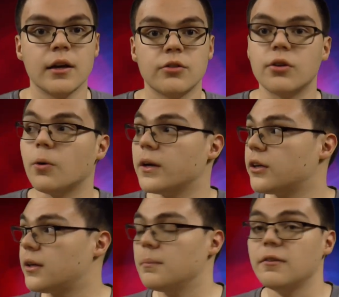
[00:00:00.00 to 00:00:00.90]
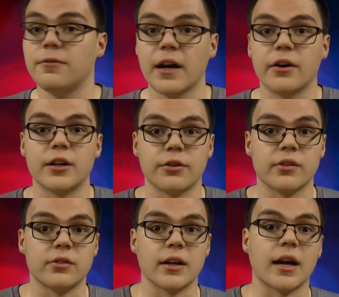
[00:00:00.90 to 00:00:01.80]
So it can be very
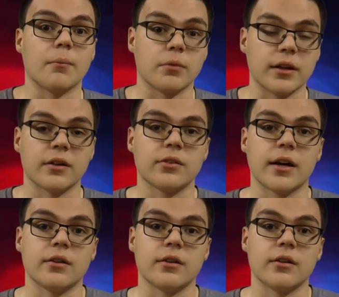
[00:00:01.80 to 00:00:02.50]
interesting, and I'm really excited